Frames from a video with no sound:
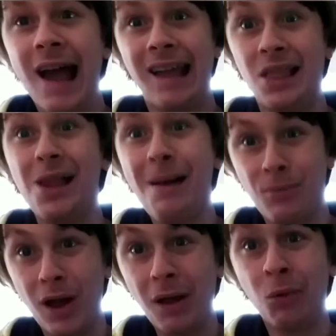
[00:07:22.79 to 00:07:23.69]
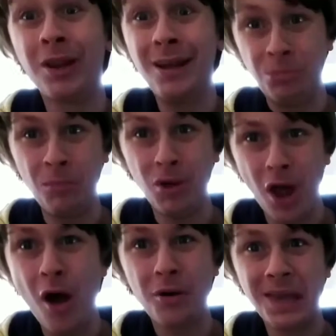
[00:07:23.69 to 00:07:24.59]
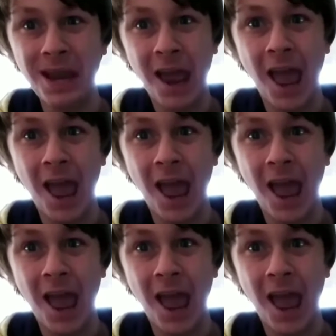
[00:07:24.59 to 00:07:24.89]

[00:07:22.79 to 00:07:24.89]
and the Leprechaun will leave them alone.